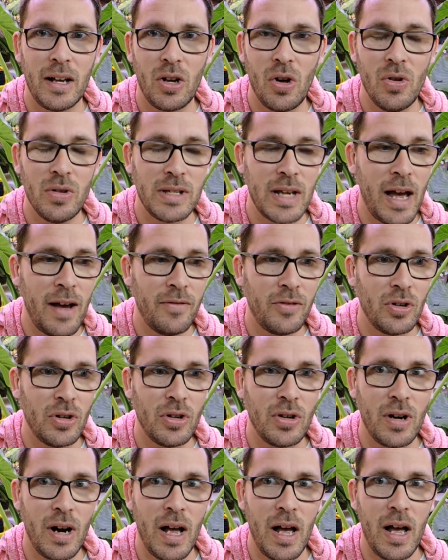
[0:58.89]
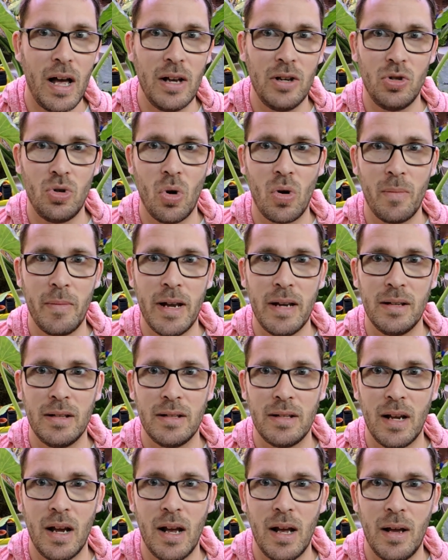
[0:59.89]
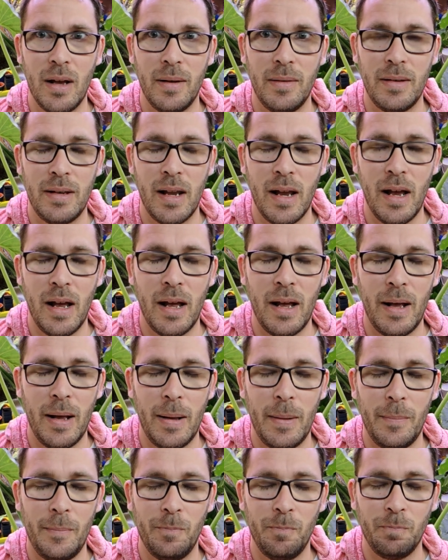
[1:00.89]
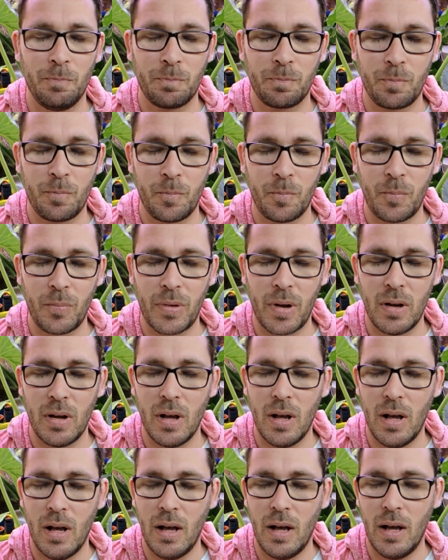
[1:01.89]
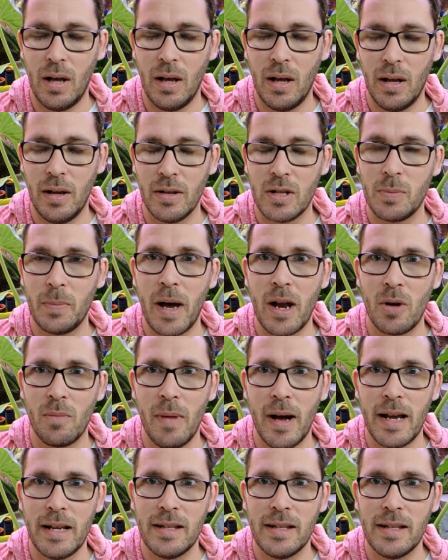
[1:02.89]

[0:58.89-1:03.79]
goes after dormant. Um, uh, spider